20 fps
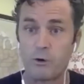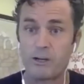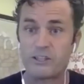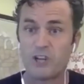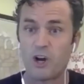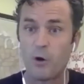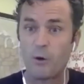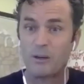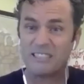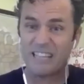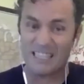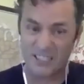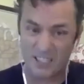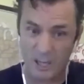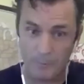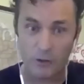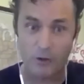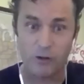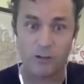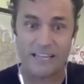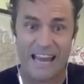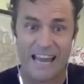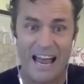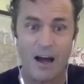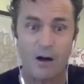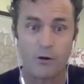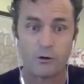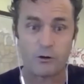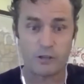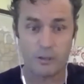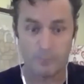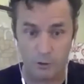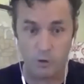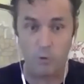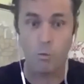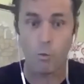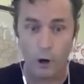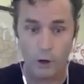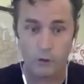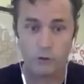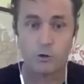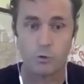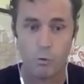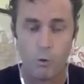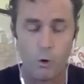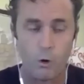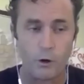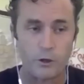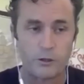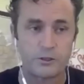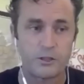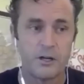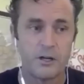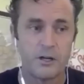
where he's always had something on the calendar, something to work towards.